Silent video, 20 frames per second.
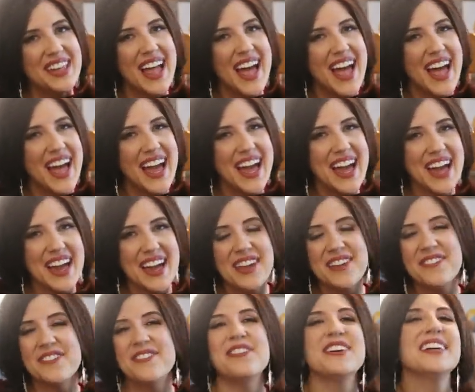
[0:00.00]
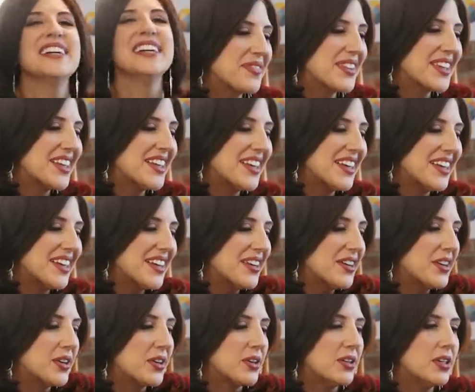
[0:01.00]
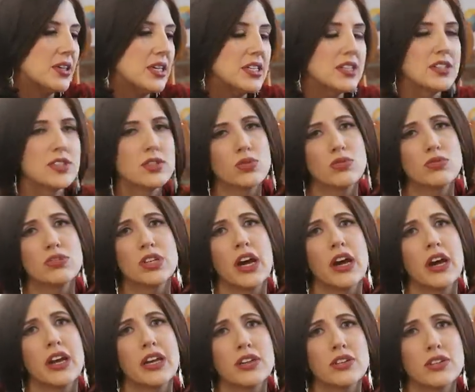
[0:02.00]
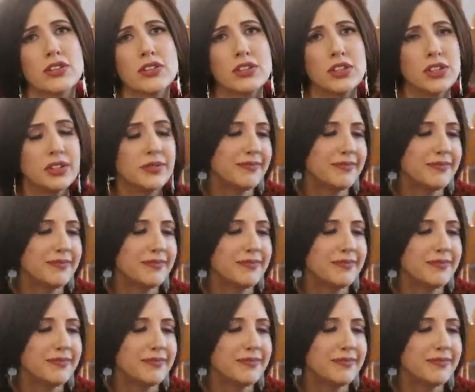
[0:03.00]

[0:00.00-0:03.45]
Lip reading: life. Oh, he's so tired.